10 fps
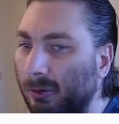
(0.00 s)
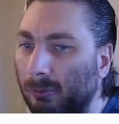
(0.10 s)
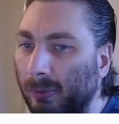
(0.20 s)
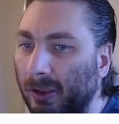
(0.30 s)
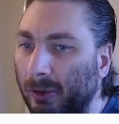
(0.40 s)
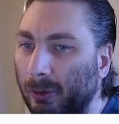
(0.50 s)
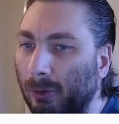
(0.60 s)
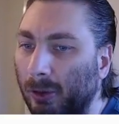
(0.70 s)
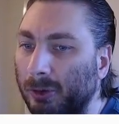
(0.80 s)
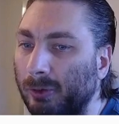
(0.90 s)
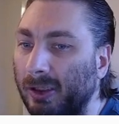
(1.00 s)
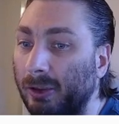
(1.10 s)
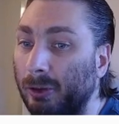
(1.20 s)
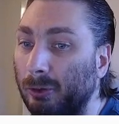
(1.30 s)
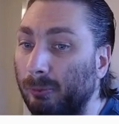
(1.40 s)
We do also need
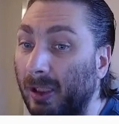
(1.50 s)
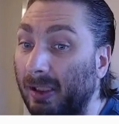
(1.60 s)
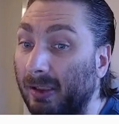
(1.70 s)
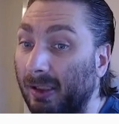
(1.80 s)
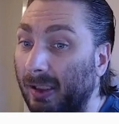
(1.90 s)
to make